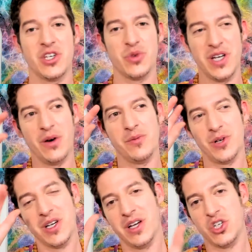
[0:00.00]
Right now we're
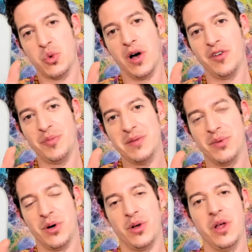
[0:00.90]
looking at 12
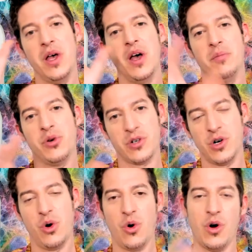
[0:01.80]
people per
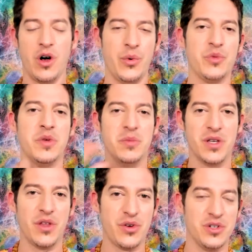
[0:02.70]
cohort, with me being
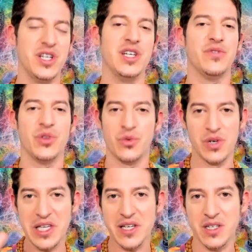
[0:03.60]
the 13th for the
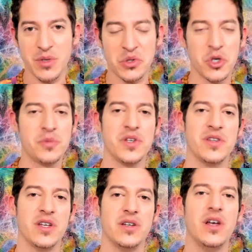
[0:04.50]
really intimate groups, and
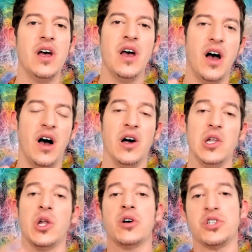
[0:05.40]
then
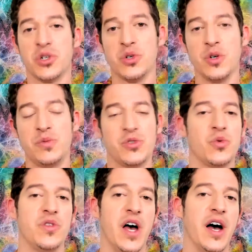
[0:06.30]
larger groups
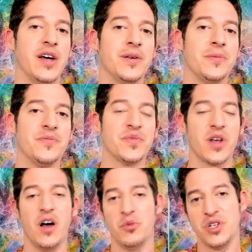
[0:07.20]
that
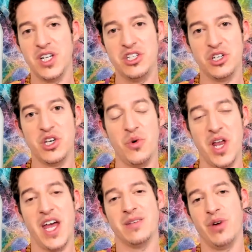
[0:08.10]
we're teaching
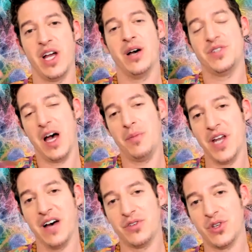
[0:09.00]
Q&A, and the breakouts happen
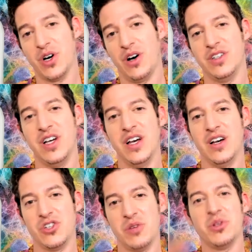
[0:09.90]
after the call.
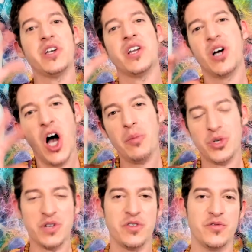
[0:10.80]
So I'm looking at a couple
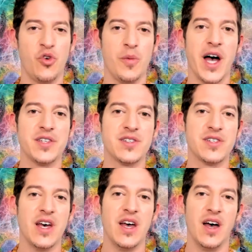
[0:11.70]
different formats
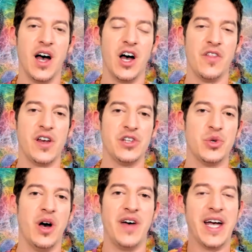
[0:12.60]
that also
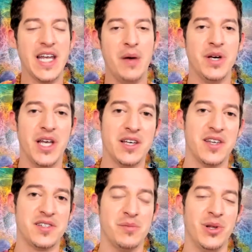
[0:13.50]
have economic
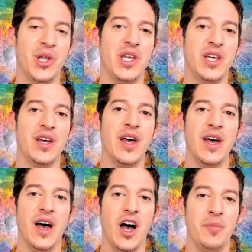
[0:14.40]
accessibility.
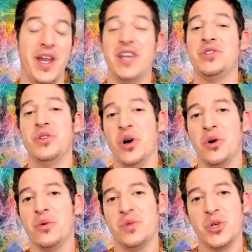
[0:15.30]
And as you
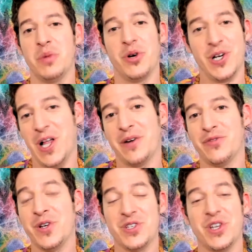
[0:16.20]
know, I put out a lot of
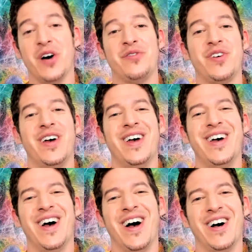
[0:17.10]
free stuff,
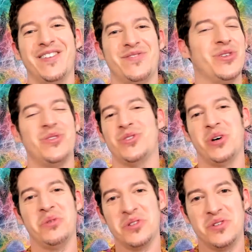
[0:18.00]
so that there's
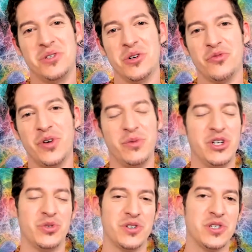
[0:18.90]
always free
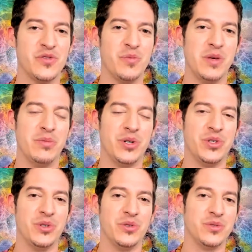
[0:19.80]
resources for people
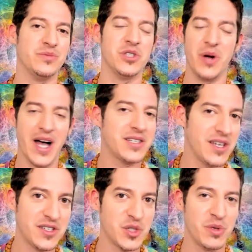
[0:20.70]
to
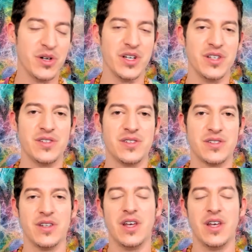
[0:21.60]
access, experience.